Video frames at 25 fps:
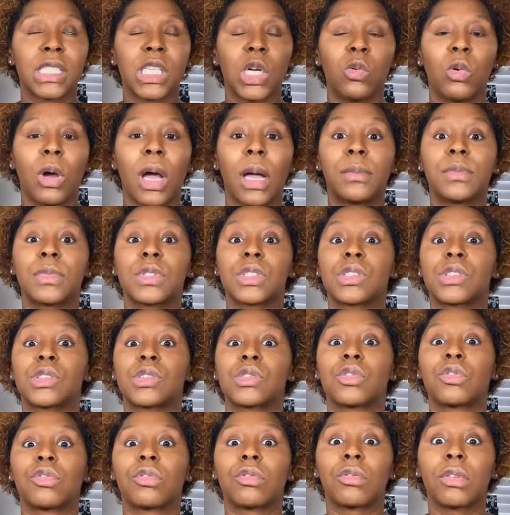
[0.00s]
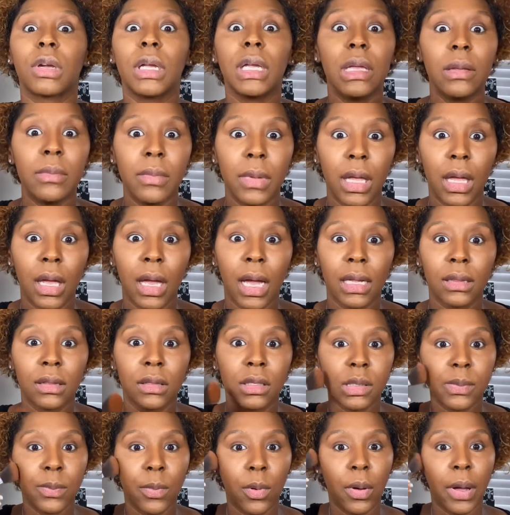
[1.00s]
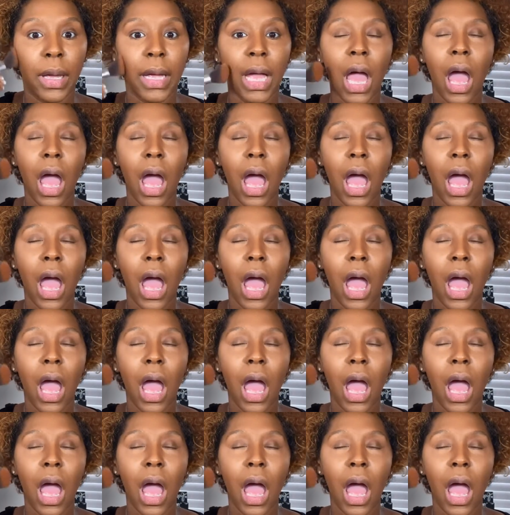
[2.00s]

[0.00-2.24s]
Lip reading: So I'm screaming at this point.